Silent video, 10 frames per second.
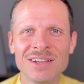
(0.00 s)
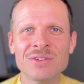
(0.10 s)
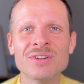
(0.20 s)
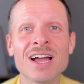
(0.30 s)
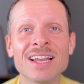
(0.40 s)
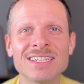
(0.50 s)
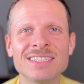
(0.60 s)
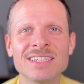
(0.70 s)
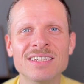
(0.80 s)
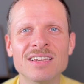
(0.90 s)

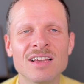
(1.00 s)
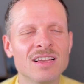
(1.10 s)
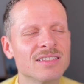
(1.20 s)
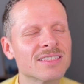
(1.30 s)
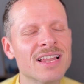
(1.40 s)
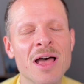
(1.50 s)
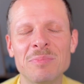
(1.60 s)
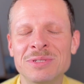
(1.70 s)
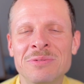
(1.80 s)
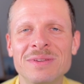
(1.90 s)
reality
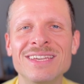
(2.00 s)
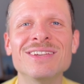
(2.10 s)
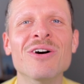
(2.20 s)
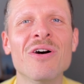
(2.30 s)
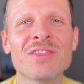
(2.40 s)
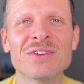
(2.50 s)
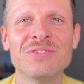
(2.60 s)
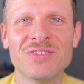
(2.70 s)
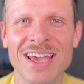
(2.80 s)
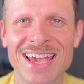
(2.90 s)
slapped me on the
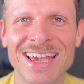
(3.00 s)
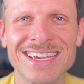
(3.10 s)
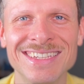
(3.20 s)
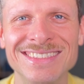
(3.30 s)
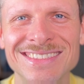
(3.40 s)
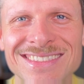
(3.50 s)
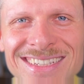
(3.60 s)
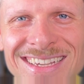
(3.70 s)
face.